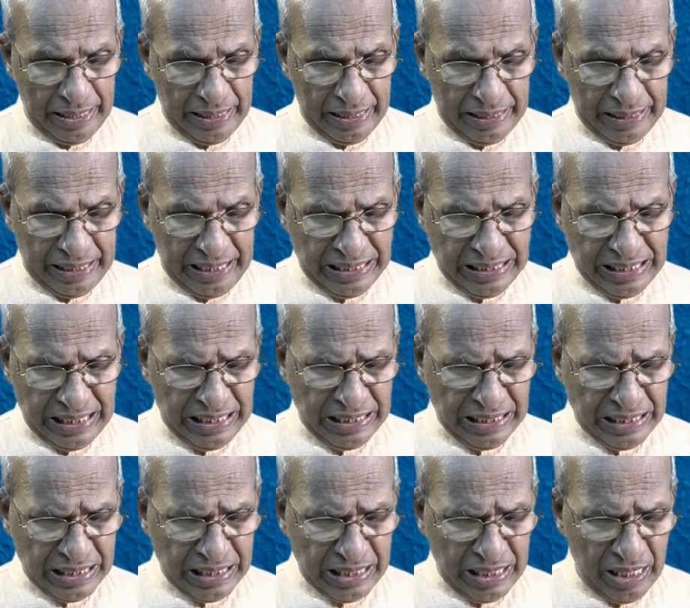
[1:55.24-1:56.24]
this
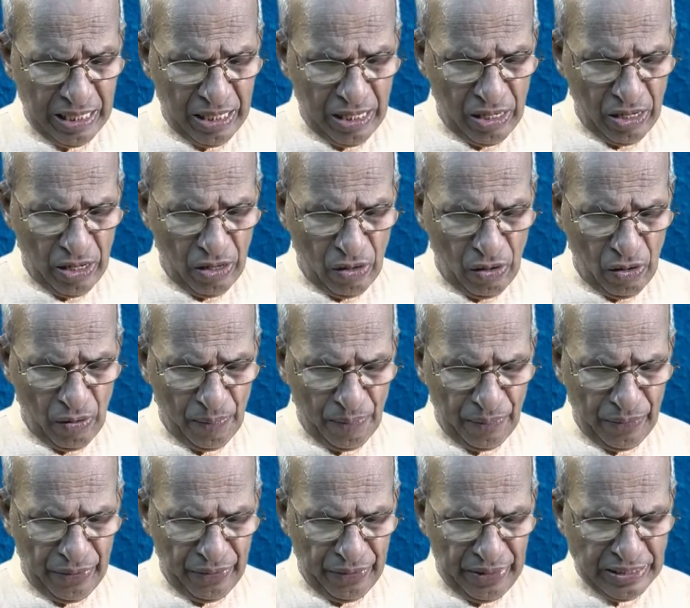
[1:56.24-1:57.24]
is
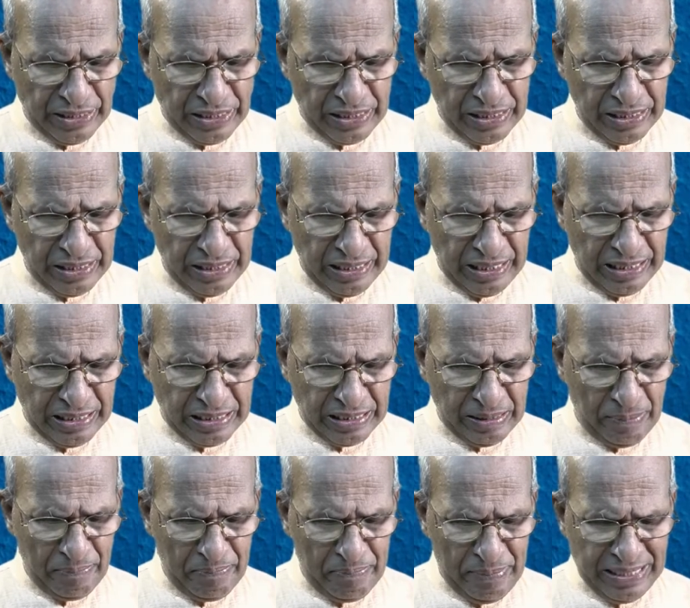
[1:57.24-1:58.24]
this
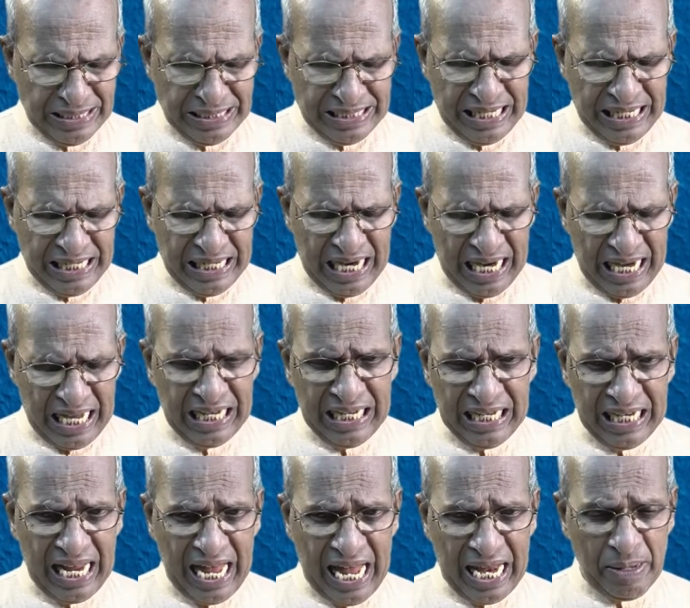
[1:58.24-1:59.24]
this missing
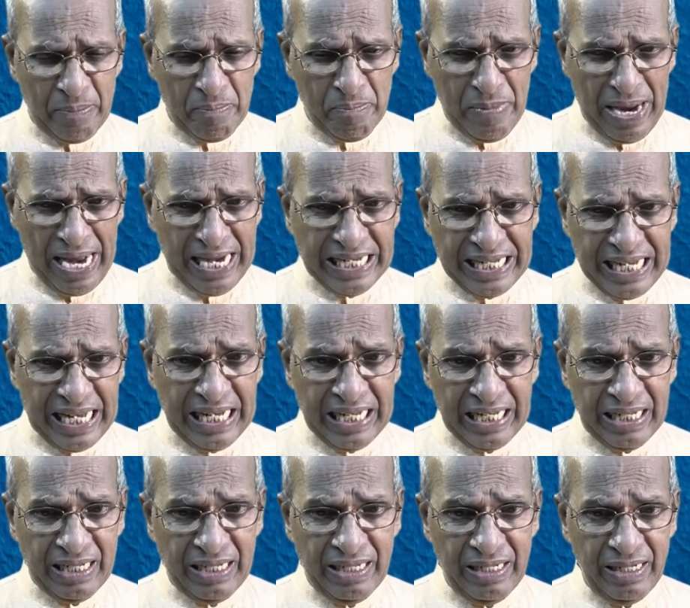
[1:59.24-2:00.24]
hell and
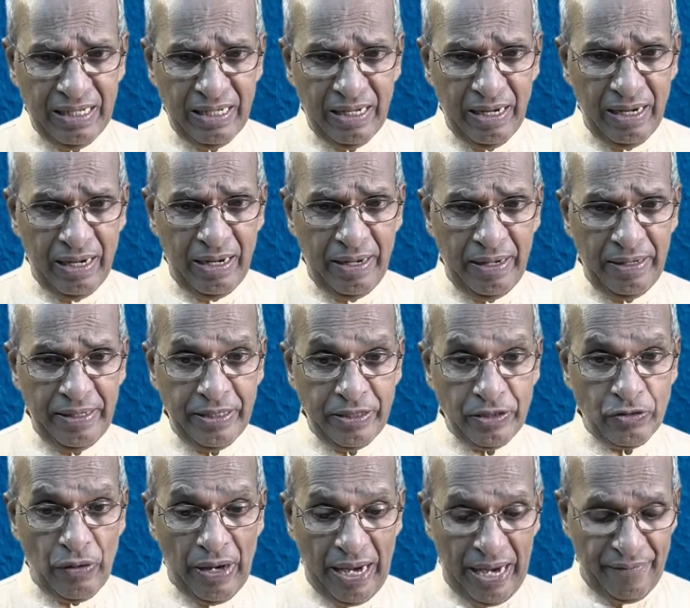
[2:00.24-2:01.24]
making uh,
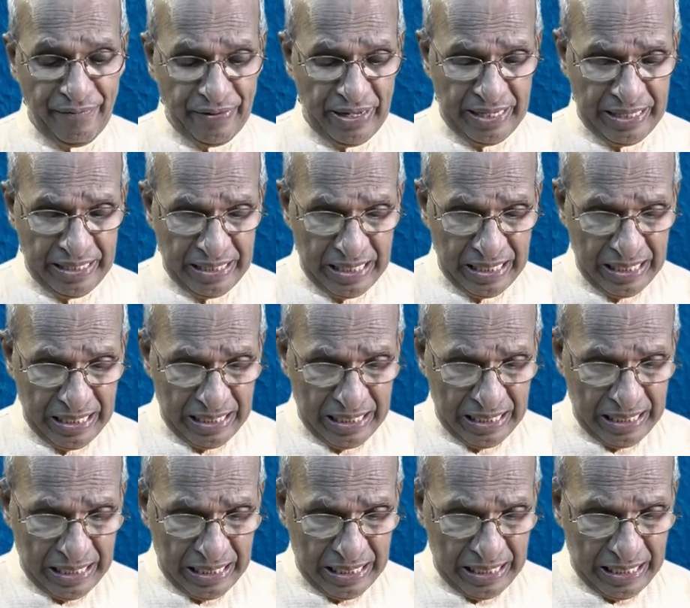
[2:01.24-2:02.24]
into heaven
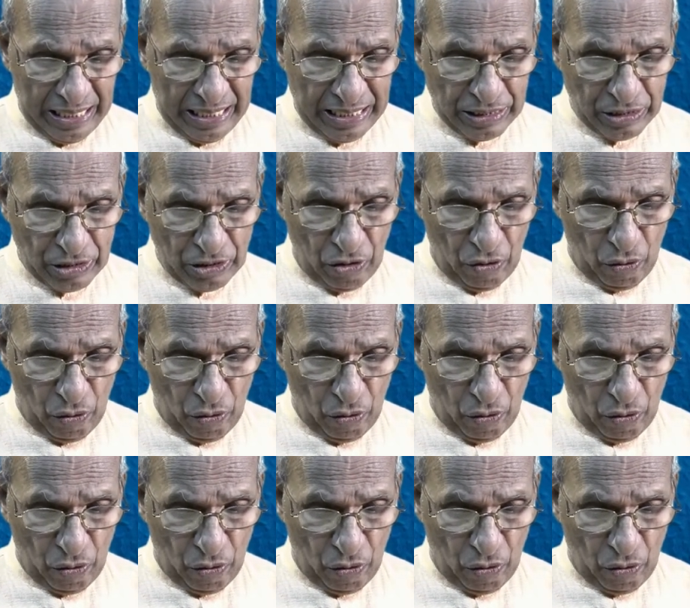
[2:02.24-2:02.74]
is